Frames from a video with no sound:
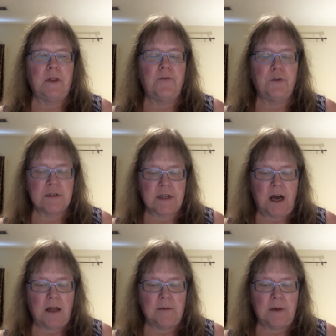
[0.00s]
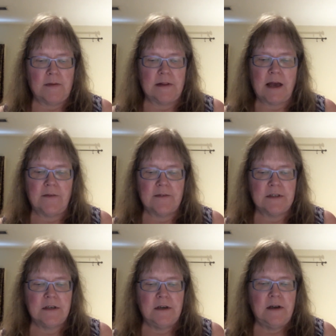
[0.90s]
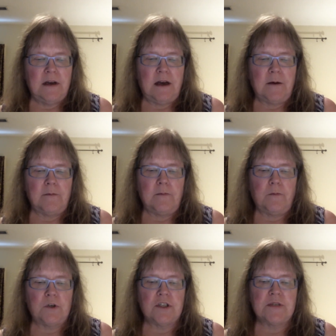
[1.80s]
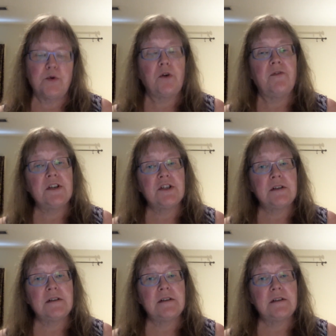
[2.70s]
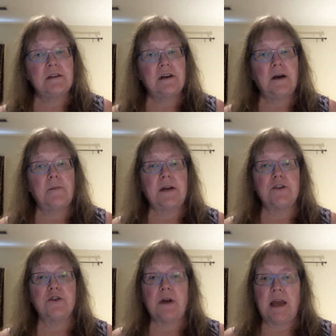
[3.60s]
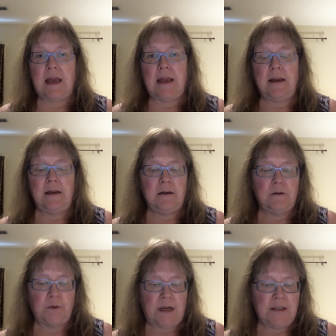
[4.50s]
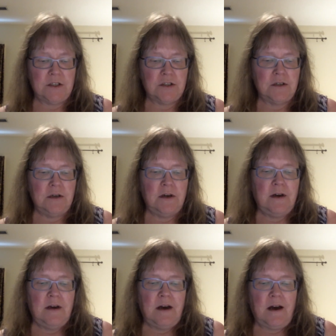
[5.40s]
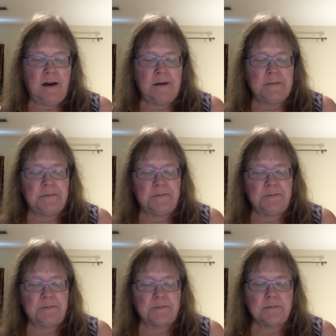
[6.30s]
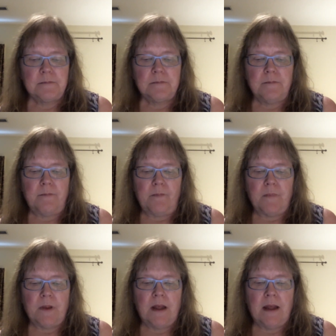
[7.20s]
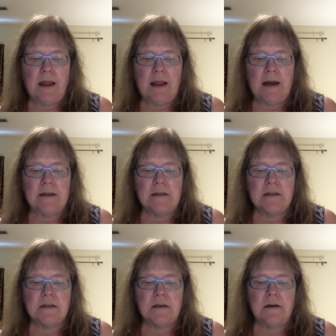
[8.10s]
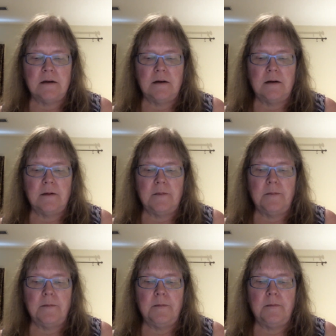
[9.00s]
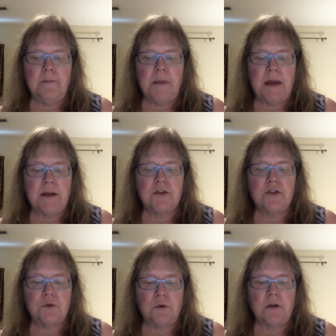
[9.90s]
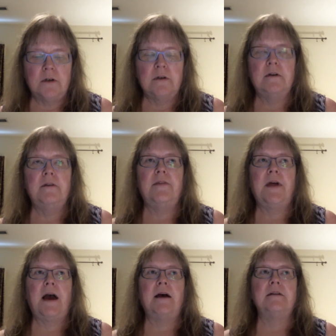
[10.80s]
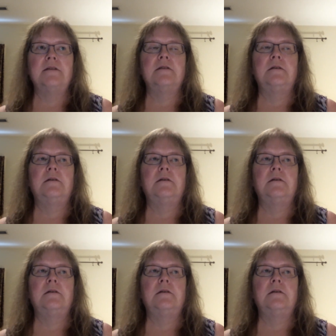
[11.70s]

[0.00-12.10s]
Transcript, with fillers: the first column on the left, um, which is proficient. that's your A range. Um, and make sure that